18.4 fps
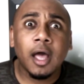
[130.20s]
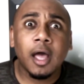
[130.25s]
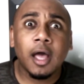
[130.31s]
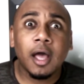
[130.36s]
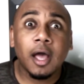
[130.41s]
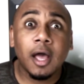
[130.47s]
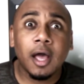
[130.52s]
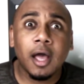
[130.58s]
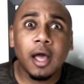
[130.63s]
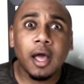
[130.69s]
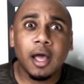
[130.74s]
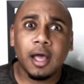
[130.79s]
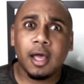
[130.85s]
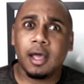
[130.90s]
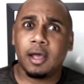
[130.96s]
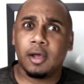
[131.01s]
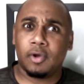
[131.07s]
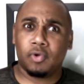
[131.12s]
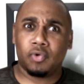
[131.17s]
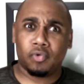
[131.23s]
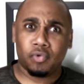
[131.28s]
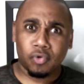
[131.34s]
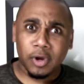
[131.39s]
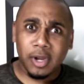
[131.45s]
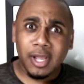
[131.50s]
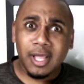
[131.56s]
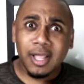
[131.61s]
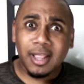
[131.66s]
In this example,
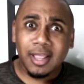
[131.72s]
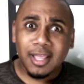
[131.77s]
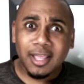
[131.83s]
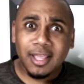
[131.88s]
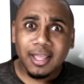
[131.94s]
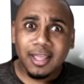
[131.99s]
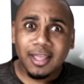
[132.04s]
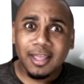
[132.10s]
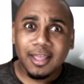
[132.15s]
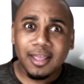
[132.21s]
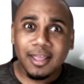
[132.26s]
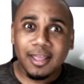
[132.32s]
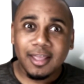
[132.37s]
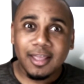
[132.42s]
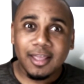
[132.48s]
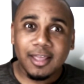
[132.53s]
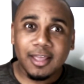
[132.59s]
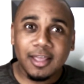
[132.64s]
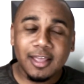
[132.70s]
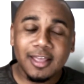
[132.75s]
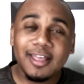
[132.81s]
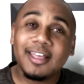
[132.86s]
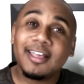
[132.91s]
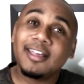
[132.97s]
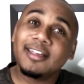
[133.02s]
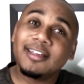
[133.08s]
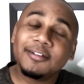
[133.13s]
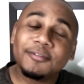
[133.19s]
we can
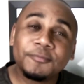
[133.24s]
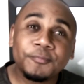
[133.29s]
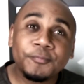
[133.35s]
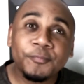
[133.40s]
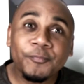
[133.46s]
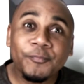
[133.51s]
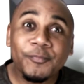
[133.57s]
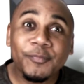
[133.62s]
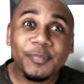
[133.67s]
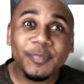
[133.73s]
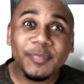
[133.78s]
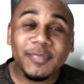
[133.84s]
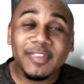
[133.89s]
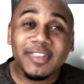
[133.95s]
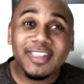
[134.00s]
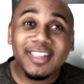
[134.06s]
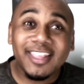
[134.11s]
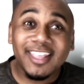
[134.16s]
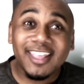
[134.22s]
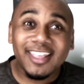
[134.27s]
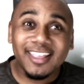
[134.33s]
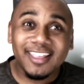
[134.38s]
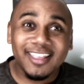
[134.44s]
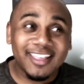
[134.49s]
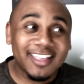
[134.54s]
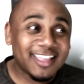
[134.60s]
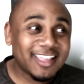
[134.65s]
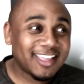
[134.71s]
say he
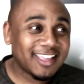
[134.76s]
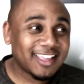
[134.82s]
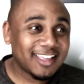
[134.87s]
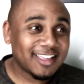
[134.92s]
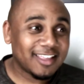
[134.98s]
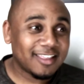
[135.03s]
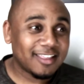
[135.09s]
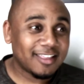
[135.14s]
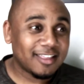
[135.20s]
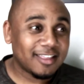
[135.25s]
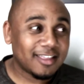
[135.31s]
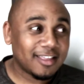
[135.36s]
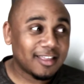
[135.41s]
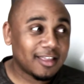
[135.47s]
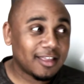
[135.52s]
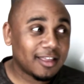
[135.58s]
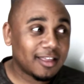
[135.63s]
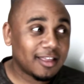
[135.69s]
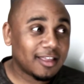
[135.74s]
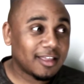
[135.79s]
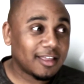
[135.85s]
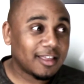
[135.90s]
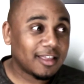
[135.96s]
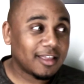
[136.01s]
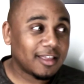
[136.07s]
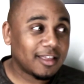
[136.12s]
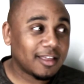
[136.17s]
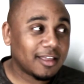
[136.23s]
was already
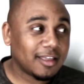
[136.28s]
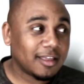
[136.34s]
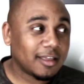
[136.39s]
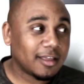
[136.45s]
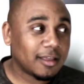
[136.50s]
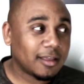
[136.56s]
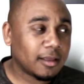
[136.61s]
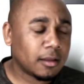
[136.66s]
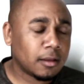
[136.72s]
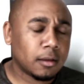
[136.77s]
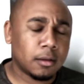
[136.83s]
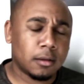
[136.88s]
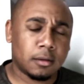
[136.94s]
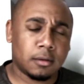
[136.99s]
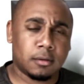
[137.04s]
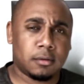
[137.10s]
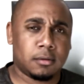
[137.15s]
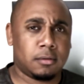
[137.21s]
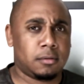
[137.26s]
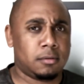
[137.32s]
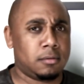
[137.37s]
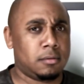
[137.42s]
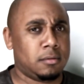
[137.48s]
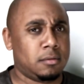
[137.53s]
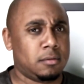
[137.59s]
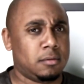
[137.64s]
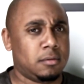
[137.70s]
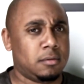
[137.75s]
married. So since
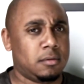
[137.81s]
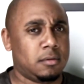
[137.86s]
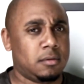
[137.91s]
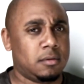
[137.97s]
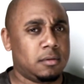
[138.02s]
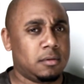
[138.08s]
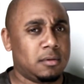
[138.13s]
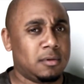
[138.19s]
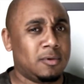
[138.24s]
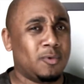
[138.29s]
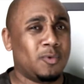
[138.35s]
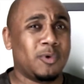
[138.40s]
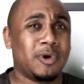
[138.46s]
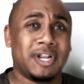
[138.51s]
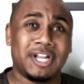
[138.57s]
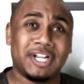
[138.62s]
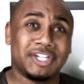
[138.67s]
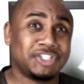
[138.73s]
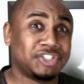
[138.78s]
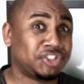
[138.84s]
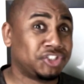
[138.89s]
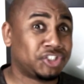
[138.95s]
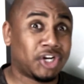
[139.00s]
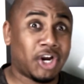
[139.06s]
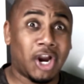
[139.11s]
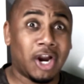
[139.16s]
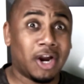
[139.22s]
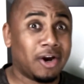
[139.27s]
we're using he,
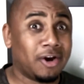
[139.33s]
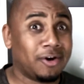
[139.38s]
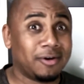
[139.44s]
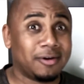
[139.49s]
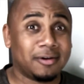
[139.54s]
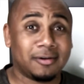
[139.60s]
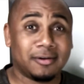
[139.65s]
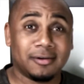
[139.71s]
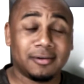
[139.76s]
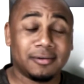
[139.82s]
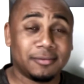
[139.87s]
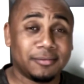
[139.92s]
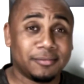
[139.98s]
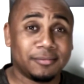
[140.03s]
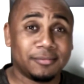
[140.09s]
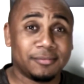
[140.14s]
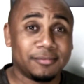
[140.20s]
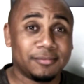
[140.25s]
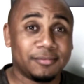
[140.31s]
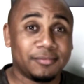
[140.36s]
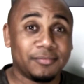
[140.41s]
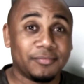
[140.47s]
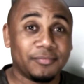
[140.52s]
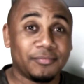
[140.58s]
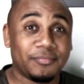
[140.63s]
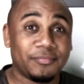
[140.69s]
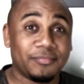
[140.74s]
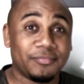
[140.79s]
we can use the word
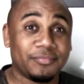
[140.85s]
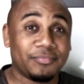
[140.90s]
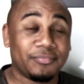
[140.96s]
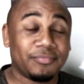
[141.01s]
who.